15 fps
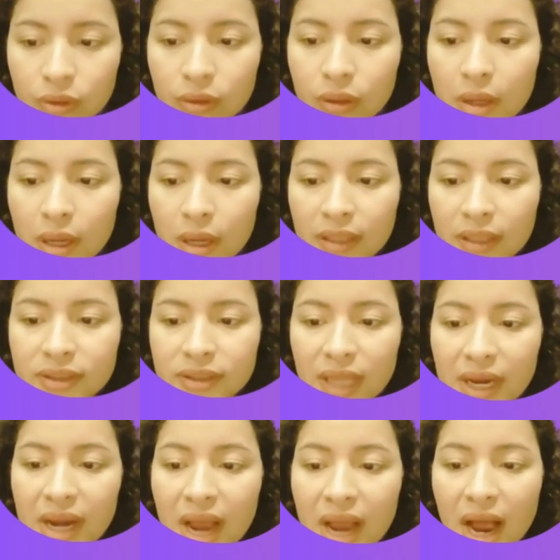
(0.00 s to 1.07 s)
They
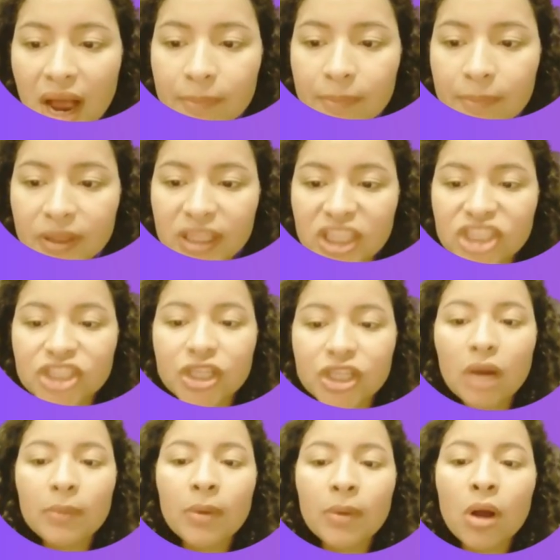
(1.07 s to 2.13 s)
have the shape
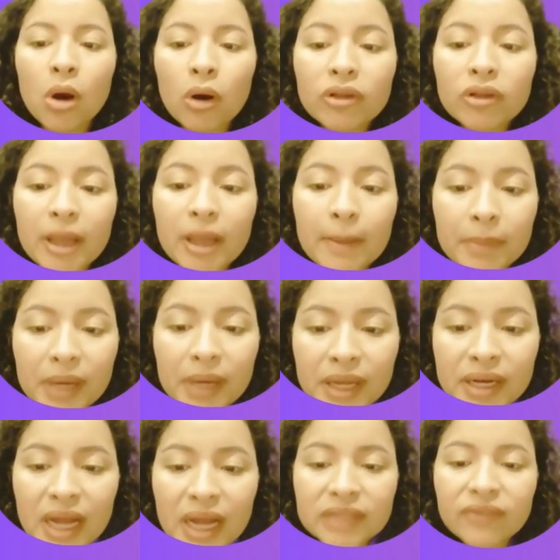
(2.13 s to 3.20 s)
of the bean and
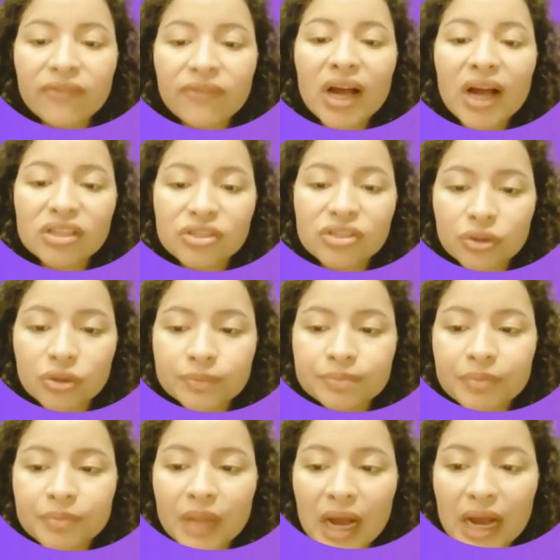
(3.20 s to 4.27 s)
function
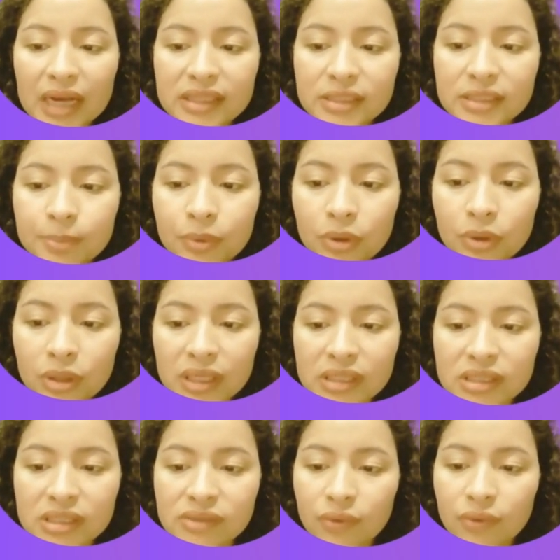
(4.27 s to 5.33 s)
as pulley for
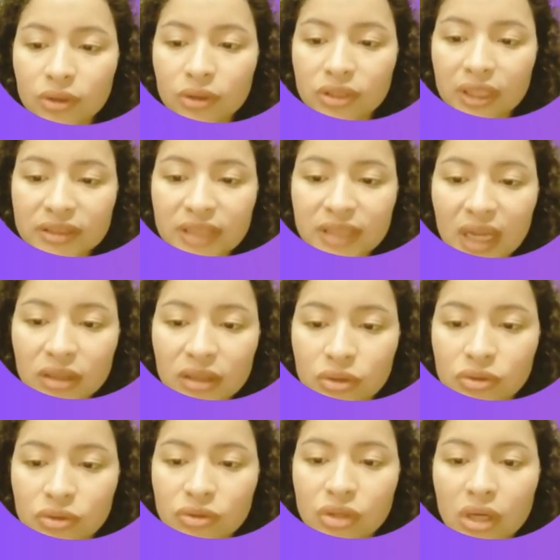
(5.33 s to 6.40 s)
the tendons
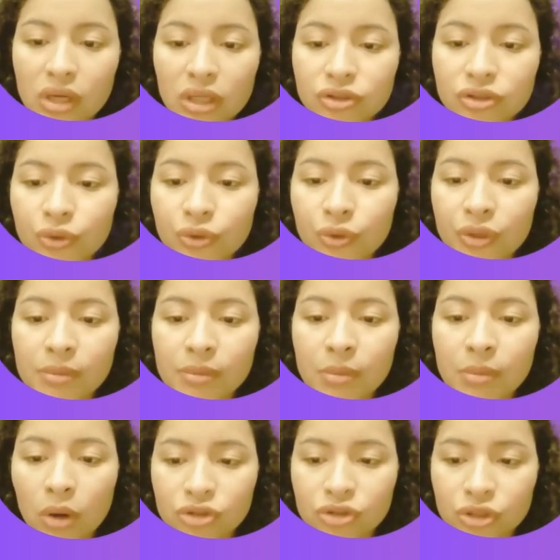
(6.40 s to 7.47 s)
during
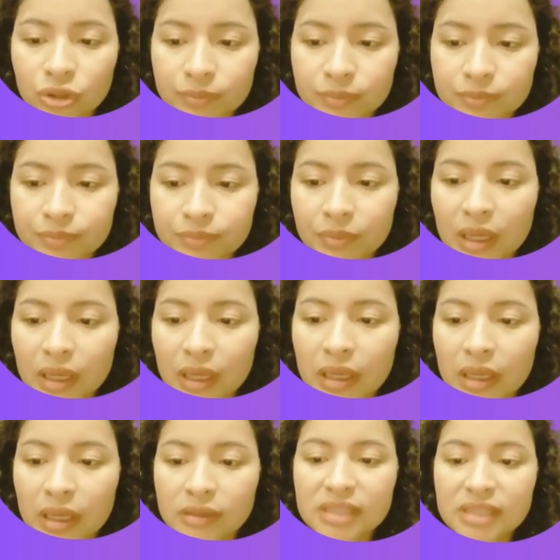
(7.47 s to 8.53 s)
motion. These
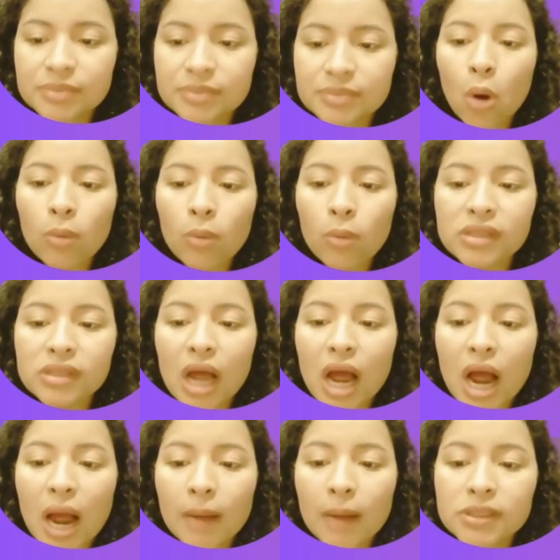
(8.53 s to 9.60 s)
bones
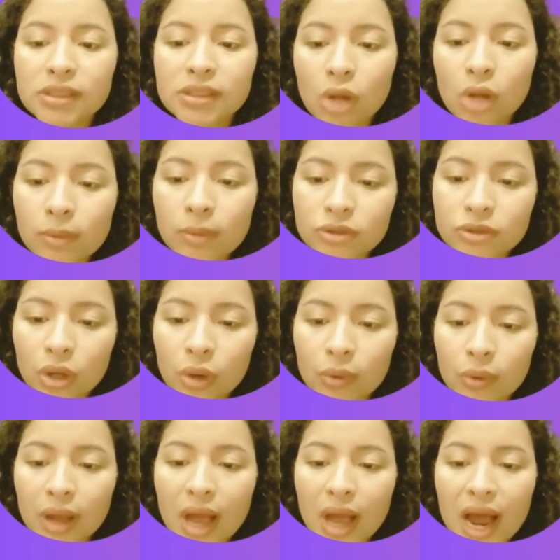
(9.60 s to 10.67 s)
absorb shock
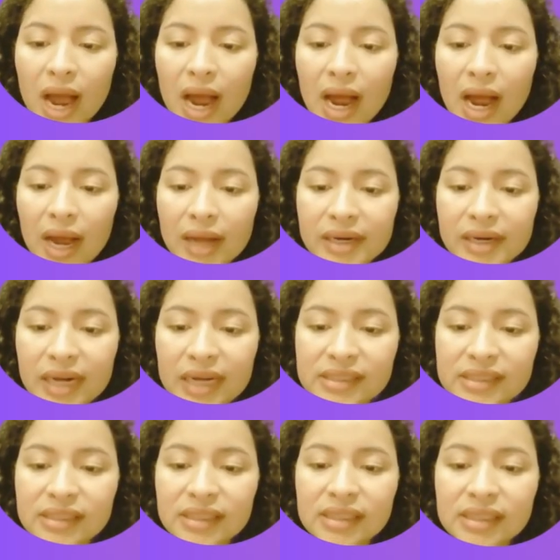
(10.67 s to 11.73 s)
and exist
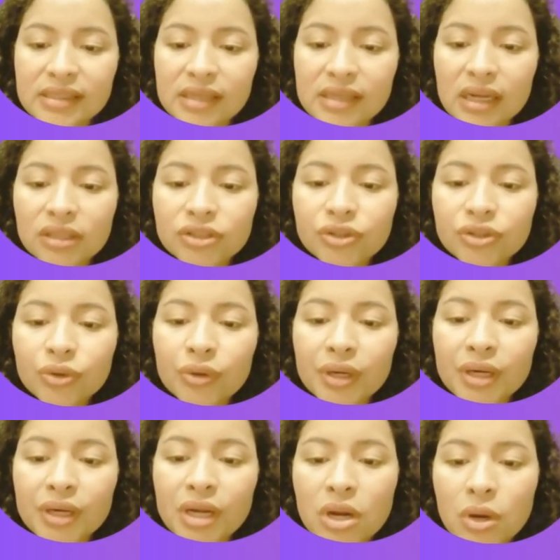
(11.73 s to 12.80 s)
during
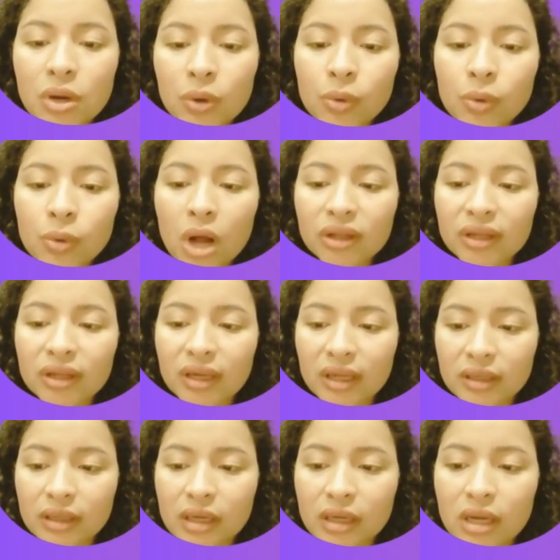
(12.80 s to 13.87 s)
walking
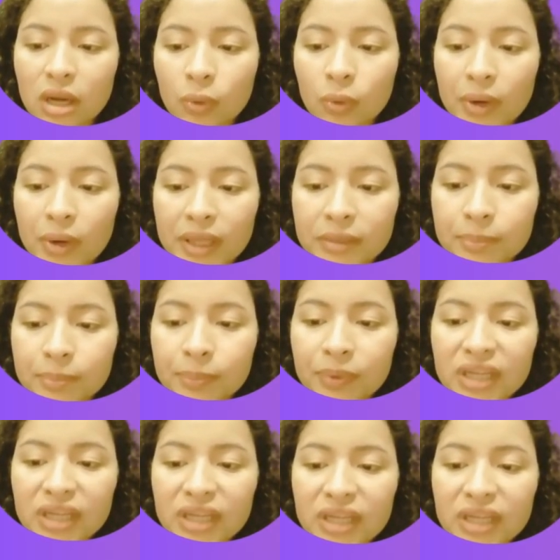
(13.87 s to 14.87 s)
when pressure